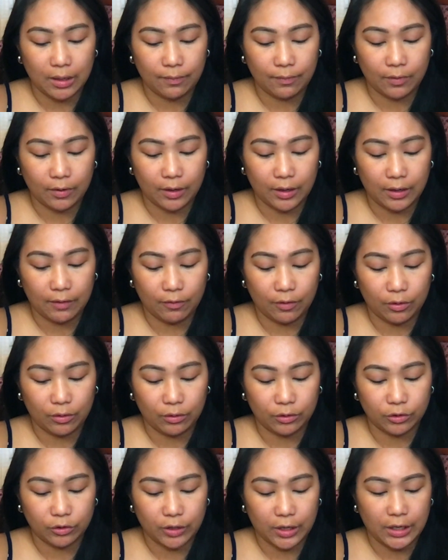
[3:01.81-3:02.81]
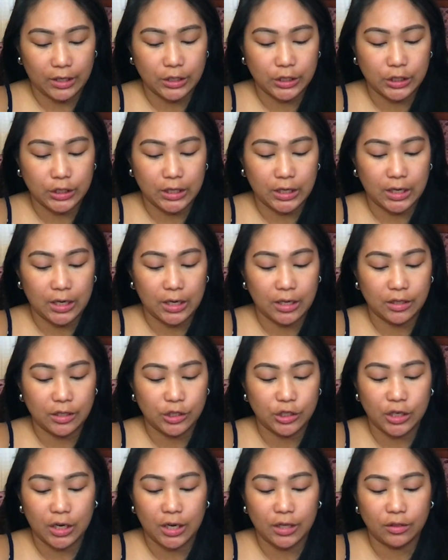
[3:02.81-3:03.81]
Forever Ultra HD in the
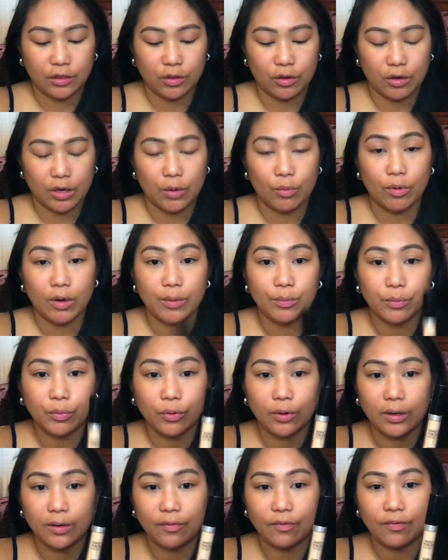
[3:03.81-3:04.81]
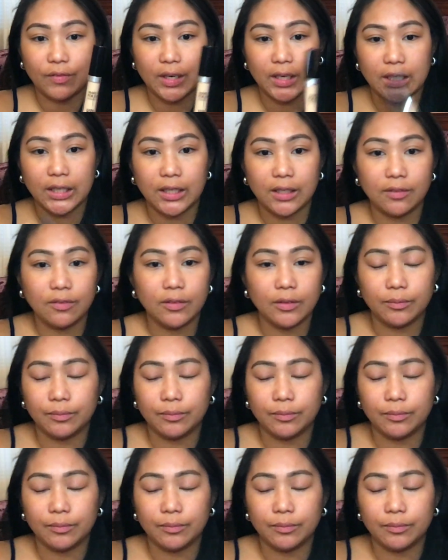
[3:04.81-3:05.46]
shade 31.5.